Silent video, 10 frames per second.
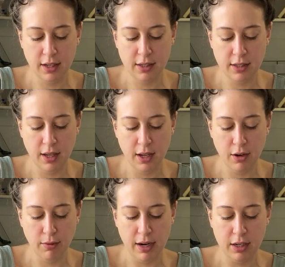seeing
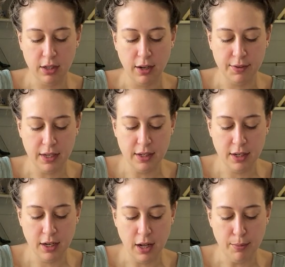where it's off center,
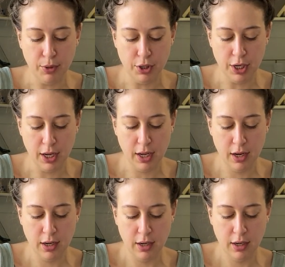and then pushing it
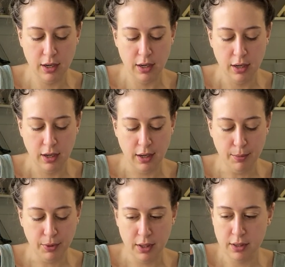in
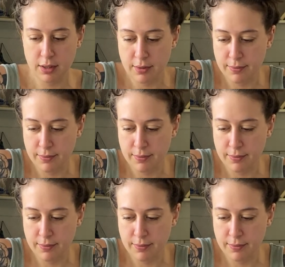place.